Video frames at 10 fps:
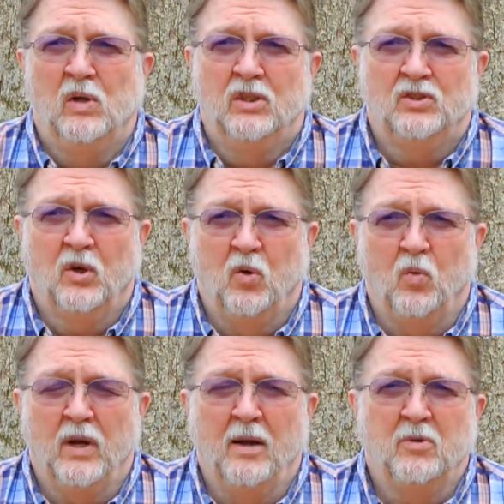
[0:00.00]
So
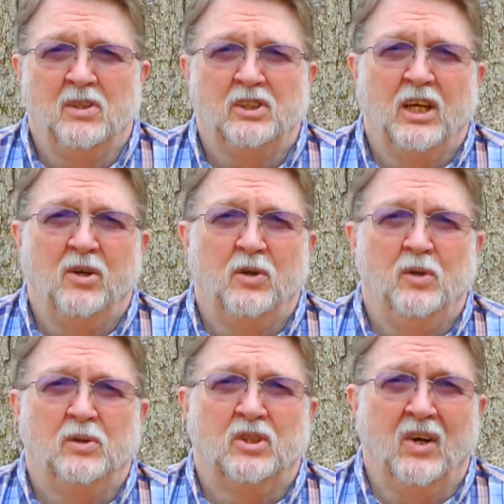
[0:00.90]
what I'm going to show
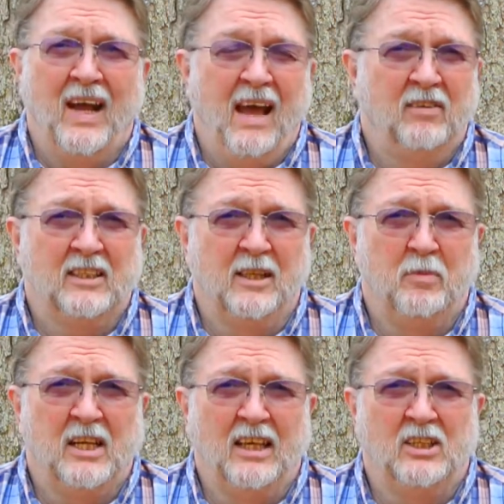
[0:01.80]
you is going to have its
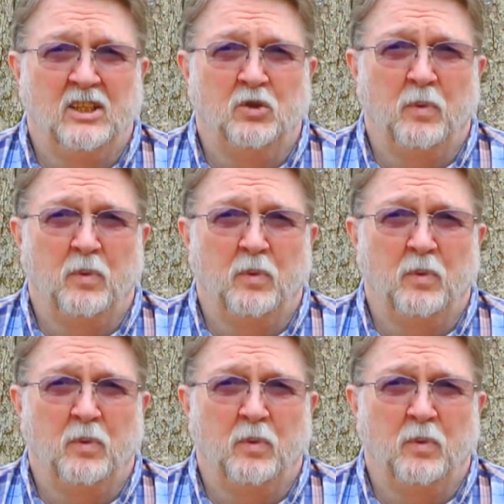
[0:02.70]
limitations,